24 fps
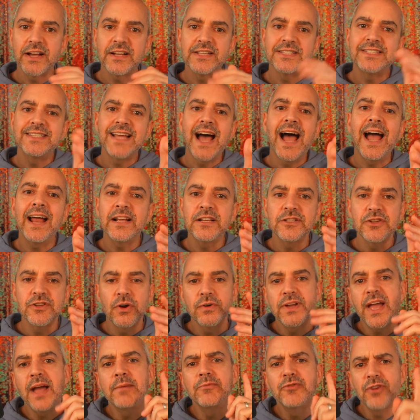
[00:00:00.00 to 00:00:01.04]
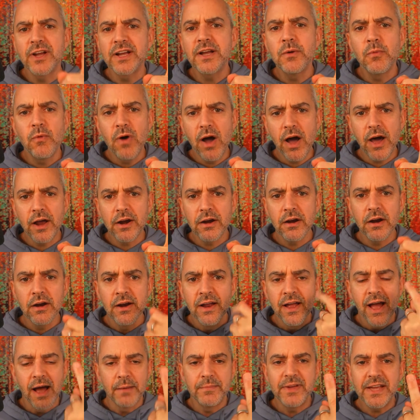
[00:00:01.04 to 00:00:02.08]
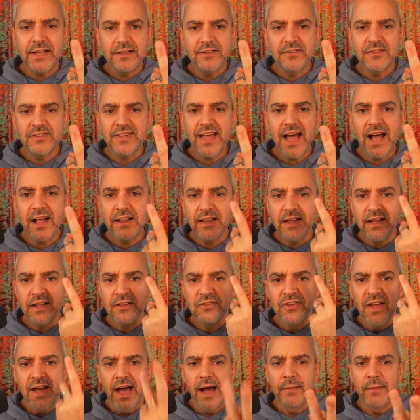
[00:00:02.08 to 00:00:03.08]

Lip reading: Because dieting is, okay, I'm drinking water, I'm eating salads,